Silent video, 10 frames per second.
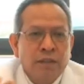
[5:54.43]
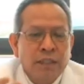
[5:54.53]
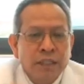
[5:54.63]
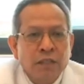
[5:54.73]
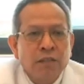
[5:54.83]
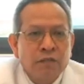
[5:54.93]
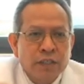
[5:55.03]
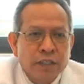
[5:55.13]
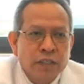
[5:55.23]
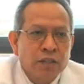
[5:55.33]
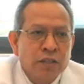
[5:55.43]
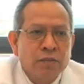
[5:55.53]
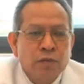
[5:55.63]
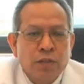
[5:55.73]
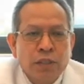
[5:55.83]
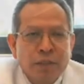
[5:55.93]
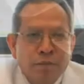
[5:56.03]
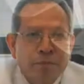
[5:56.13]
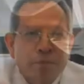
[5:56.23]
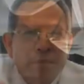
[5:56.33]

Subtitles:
internal fixation using